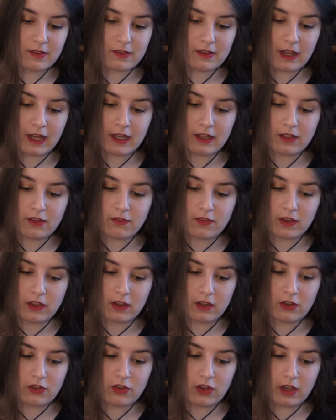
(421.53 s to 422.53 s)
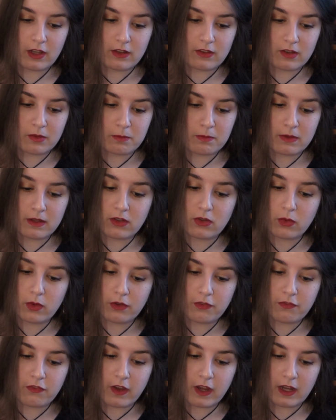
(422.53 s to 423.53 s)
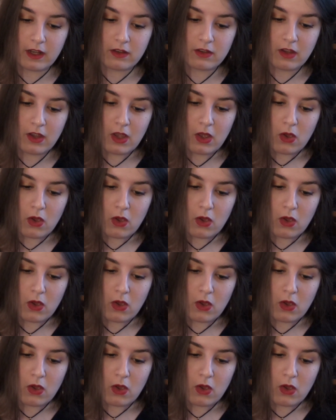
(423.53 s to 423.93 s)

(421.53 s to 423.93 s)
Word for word: stay in the village and submit to her fate,